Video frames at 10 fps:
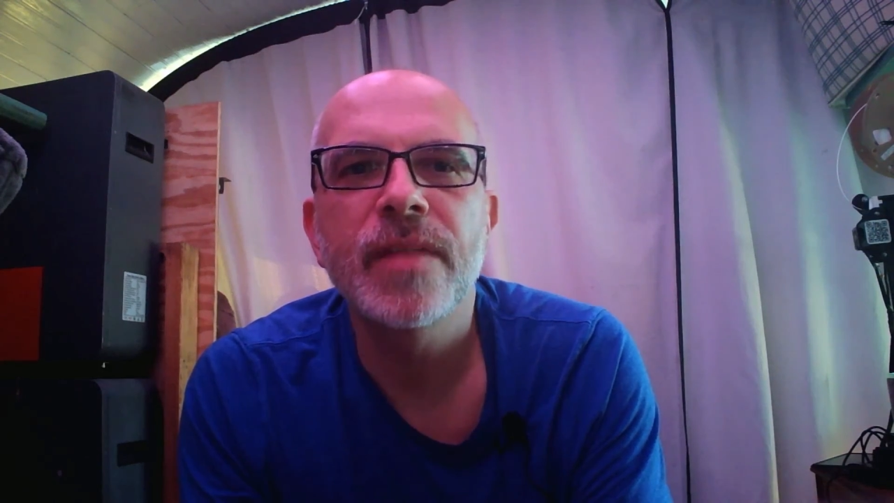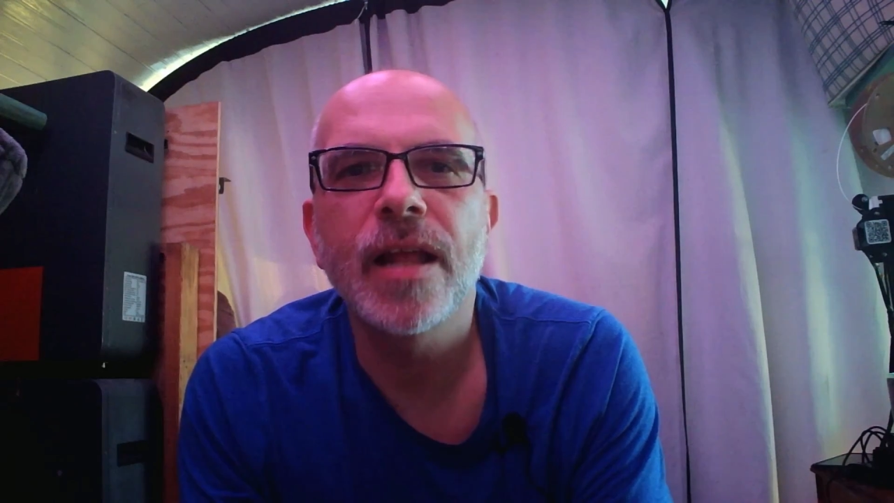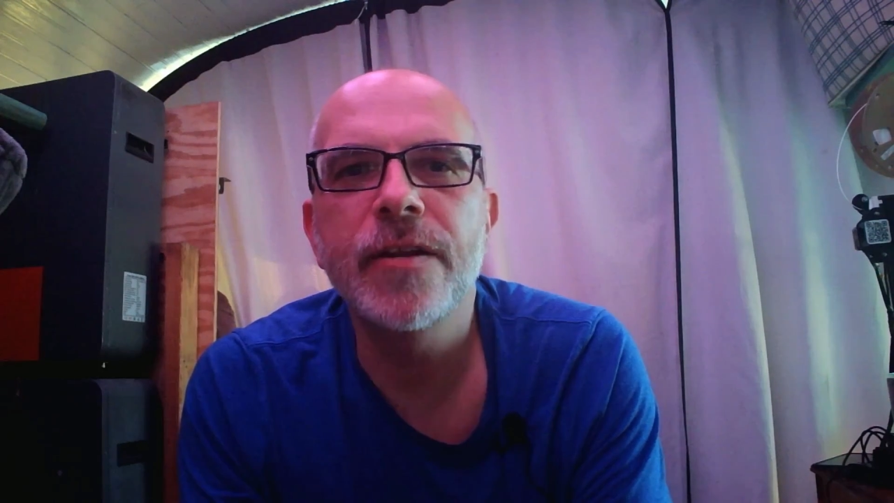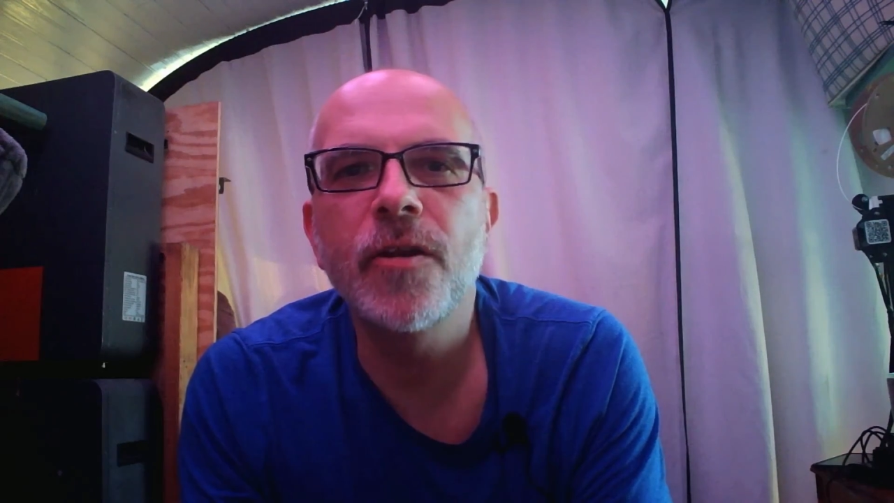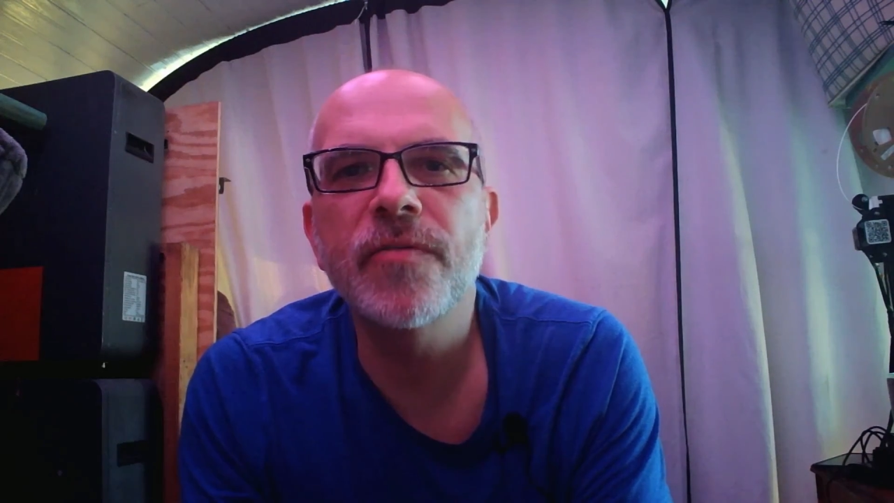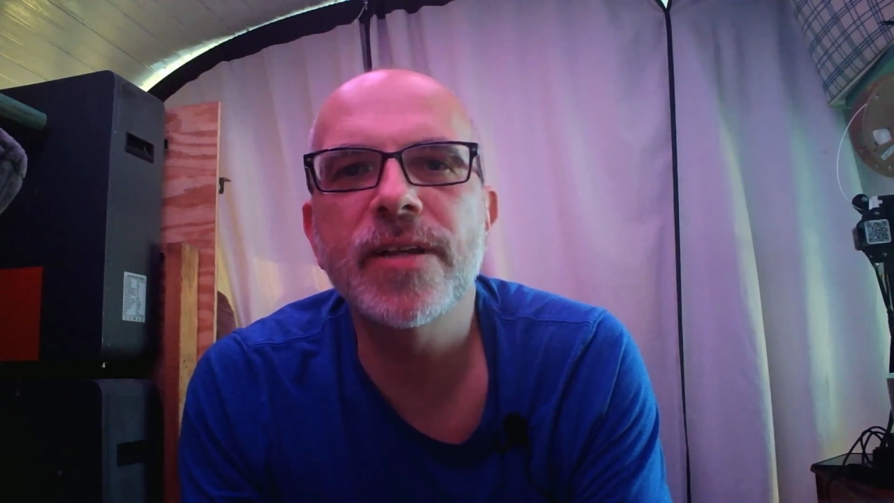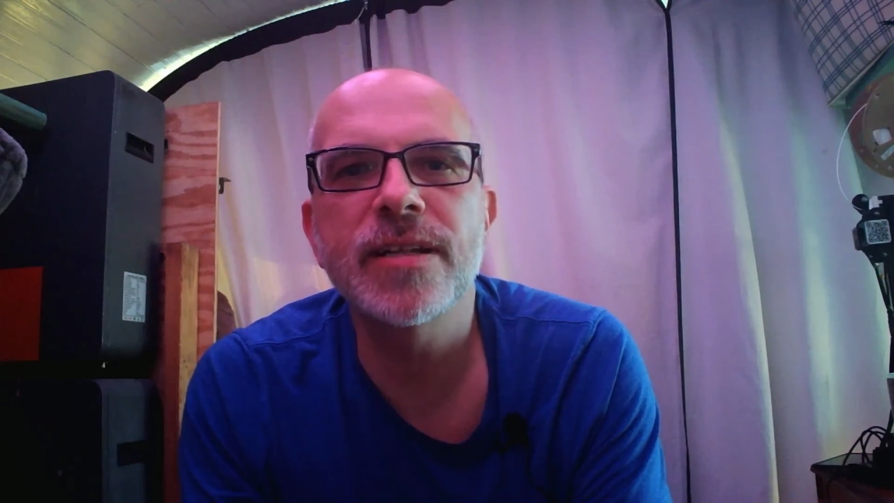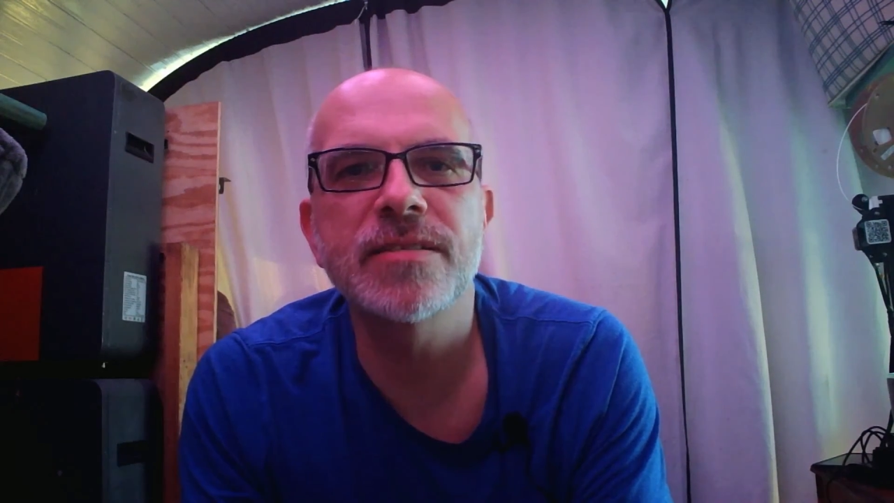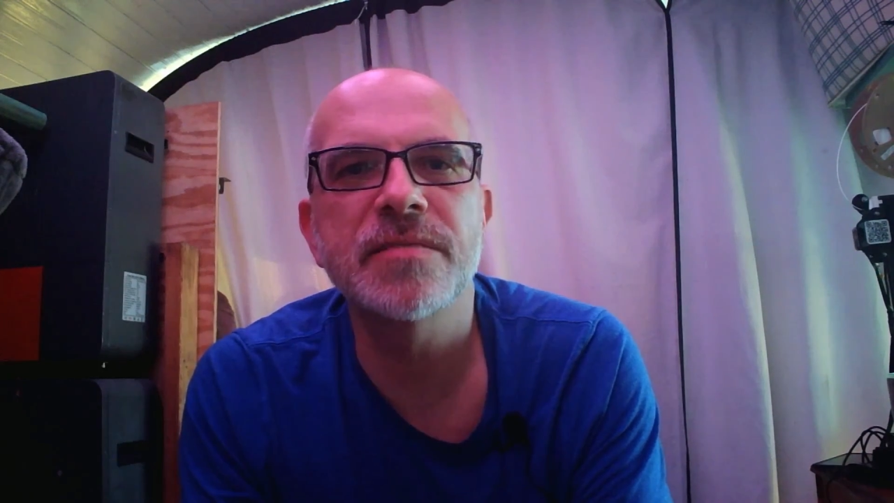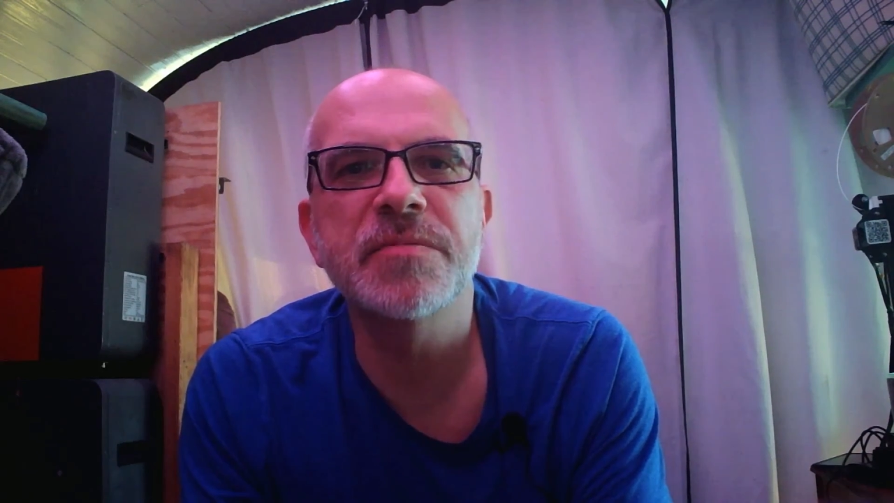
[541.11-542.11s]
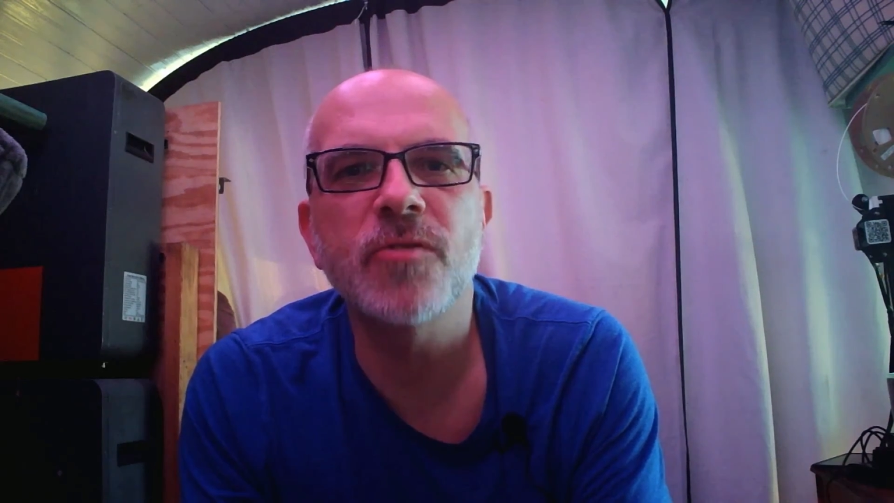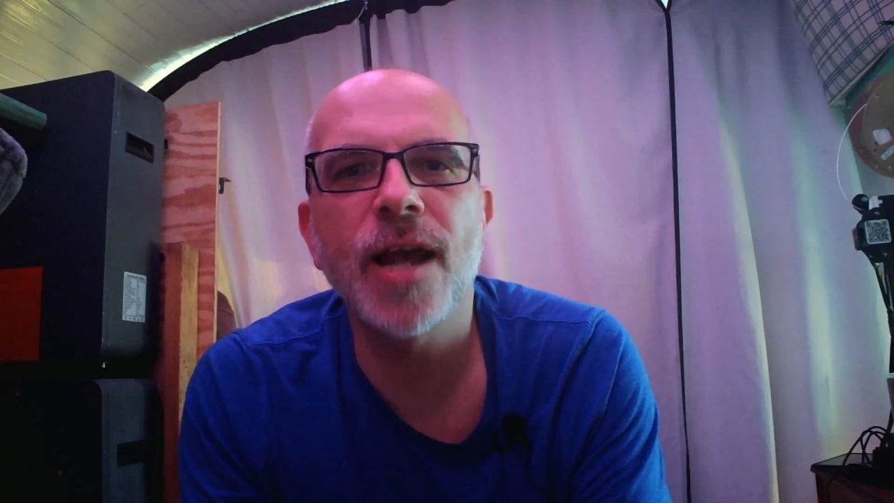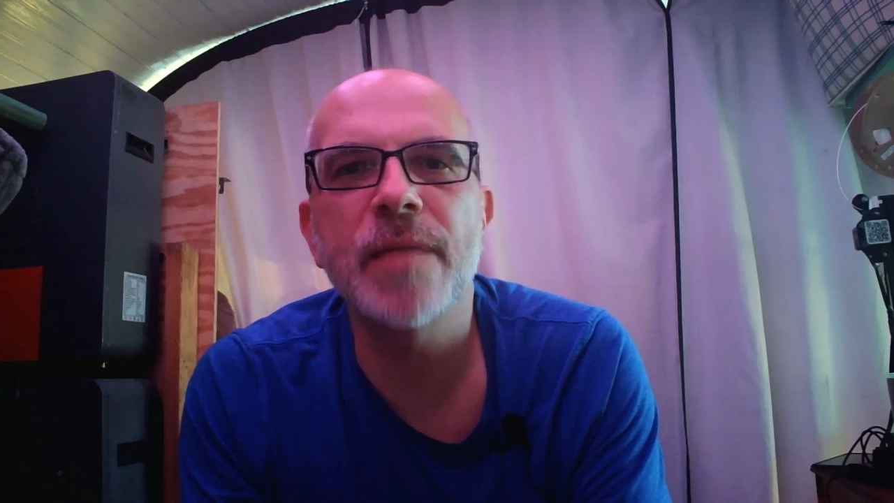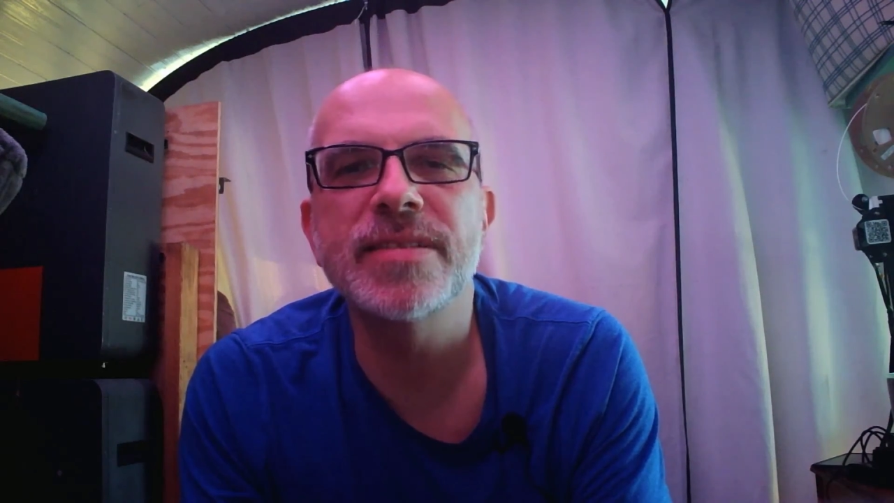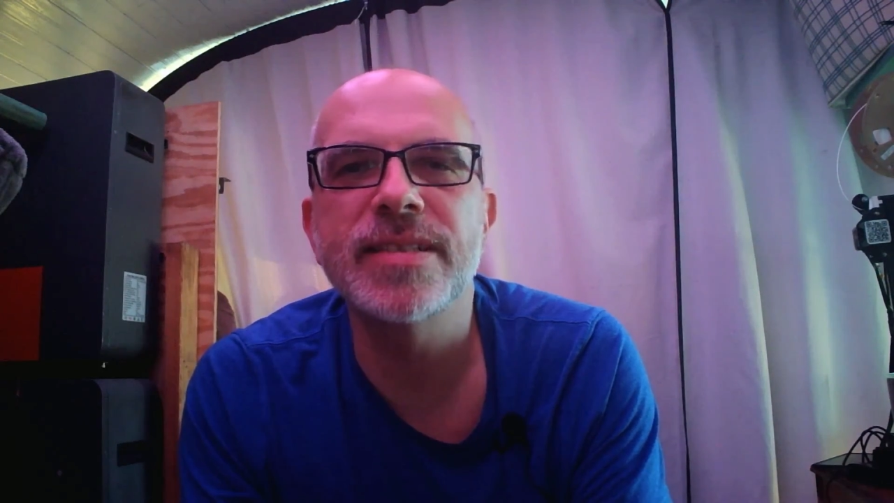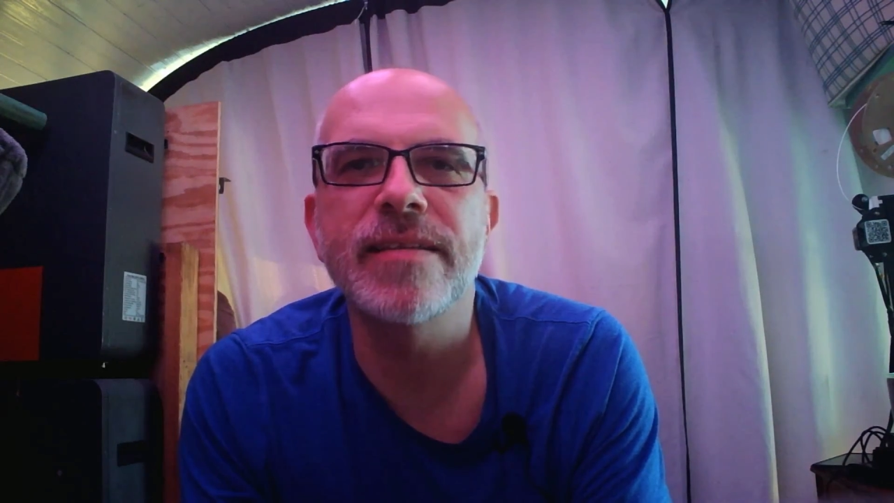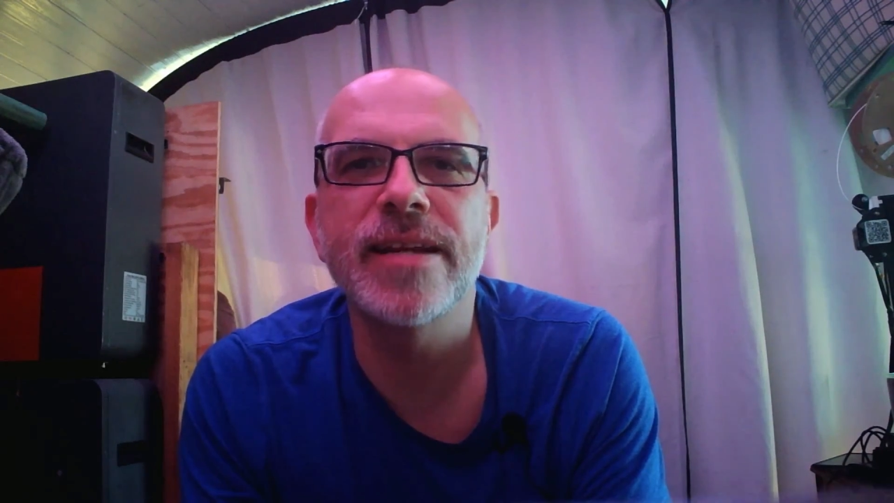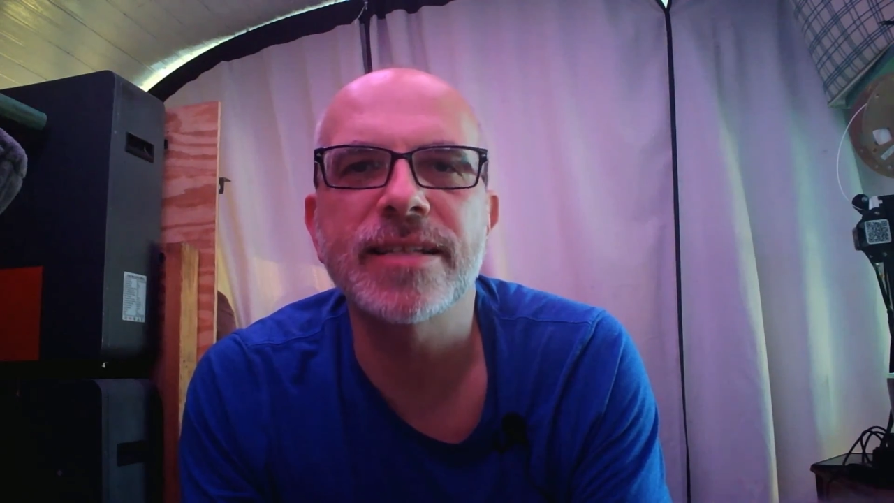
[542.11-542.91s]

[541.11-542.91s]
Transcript: and don't forget to subscribe to see the